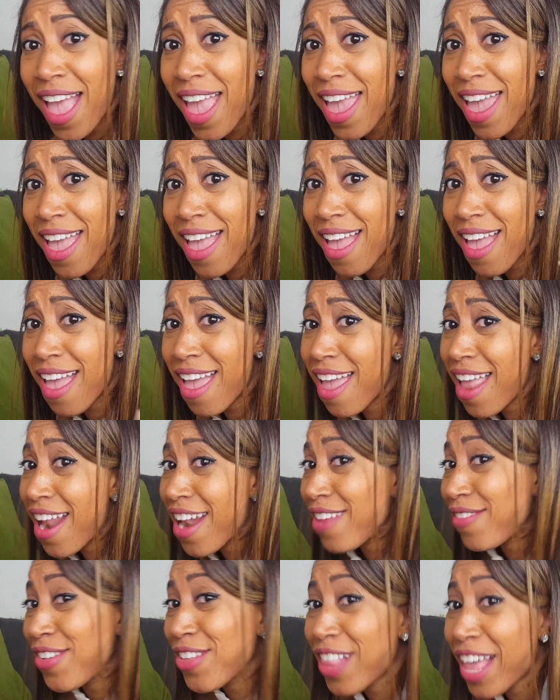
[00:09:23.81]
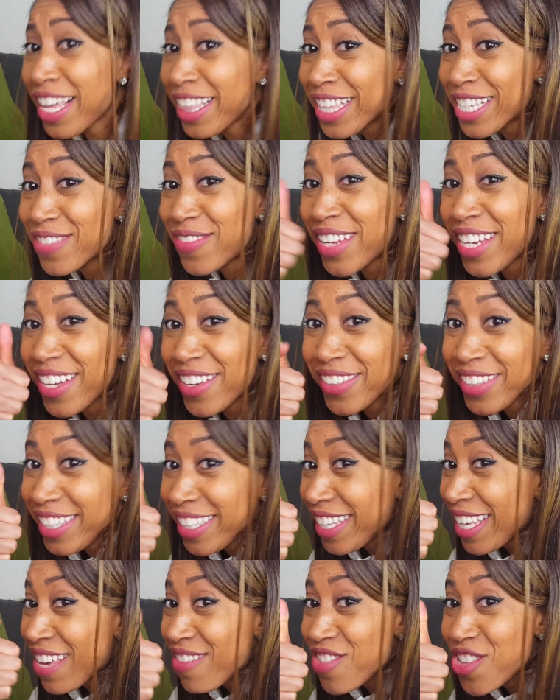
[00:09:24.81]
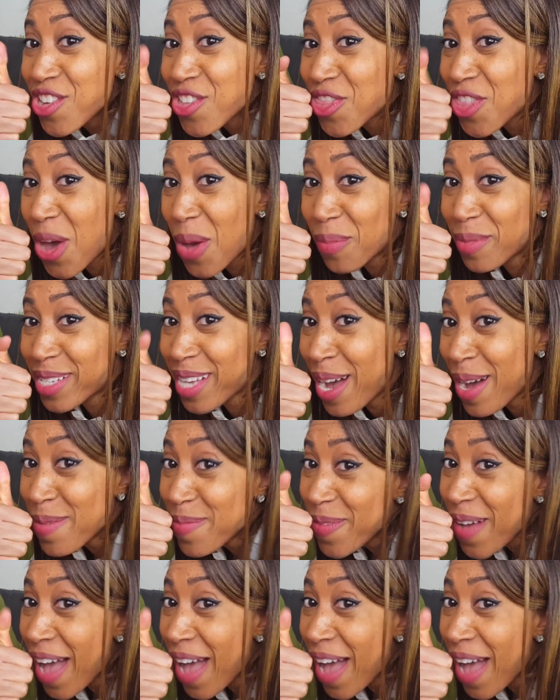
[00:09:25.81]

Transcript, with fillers: And if you like this video, give it a thumbs up.